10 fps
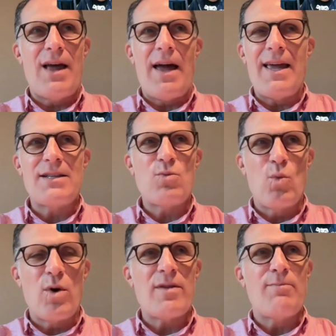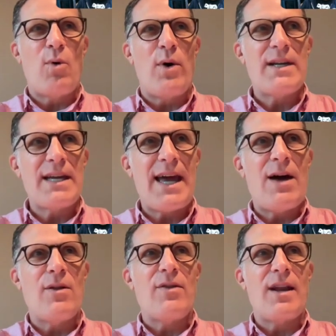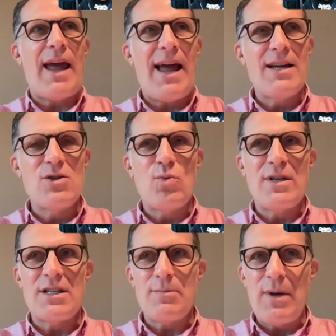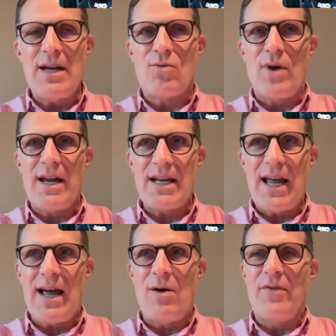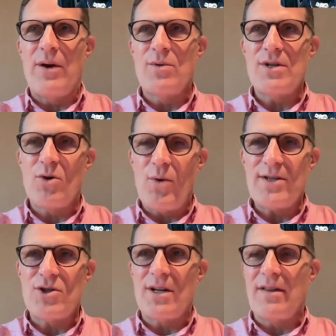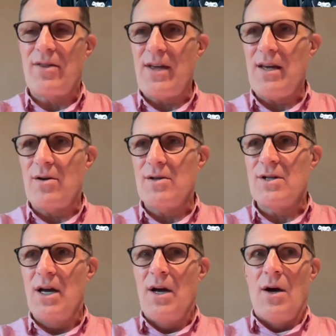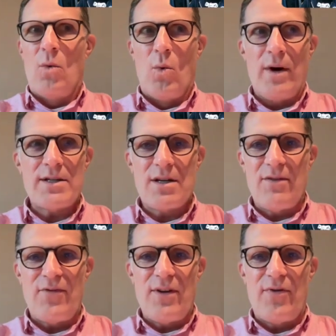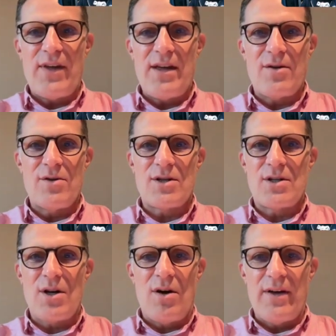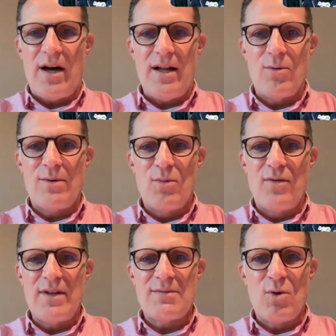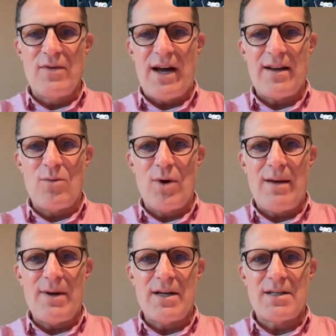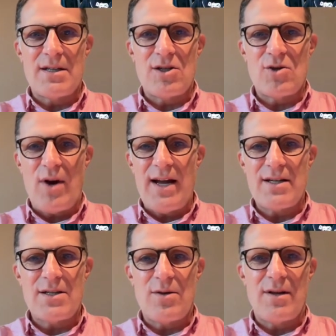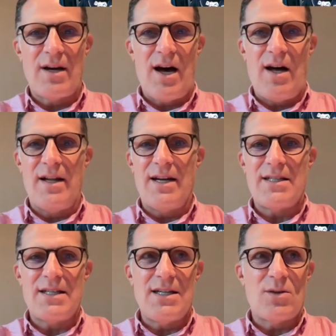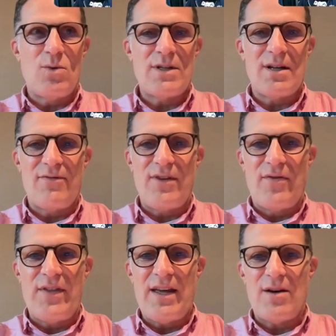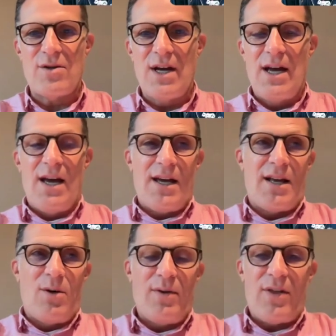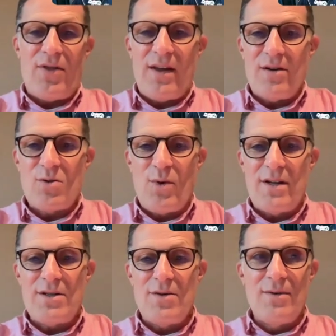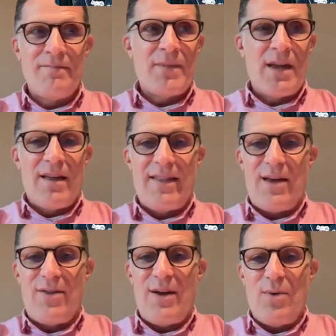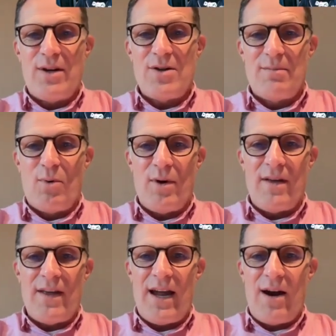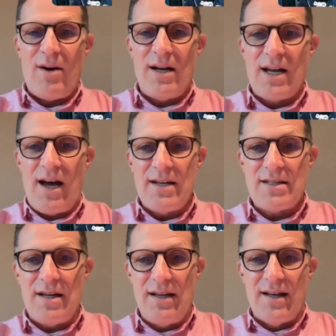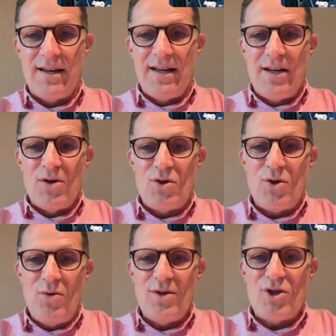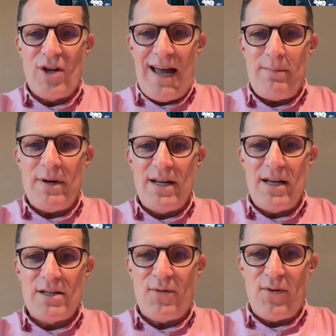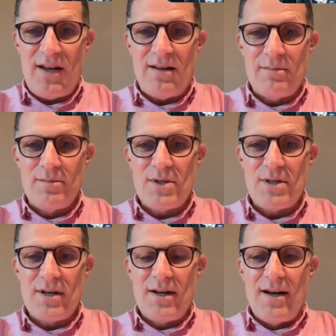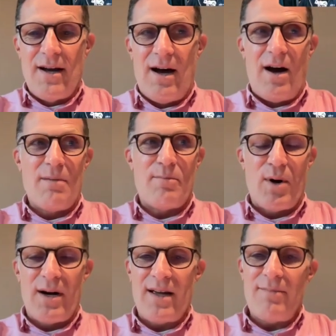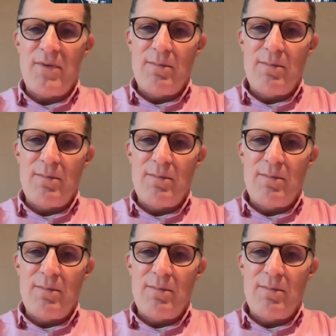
it's worth pointing out that as we speak right now, there was a question in the theaters: what's going to fill theaters? Because all the Hollywood movies moved out of the way because of the strikes. So the holiday season, what's going to fill theaters? You know what the theaters went to? They went to The Boy and the Heron and Godzilla. Two Japanese films are burning up the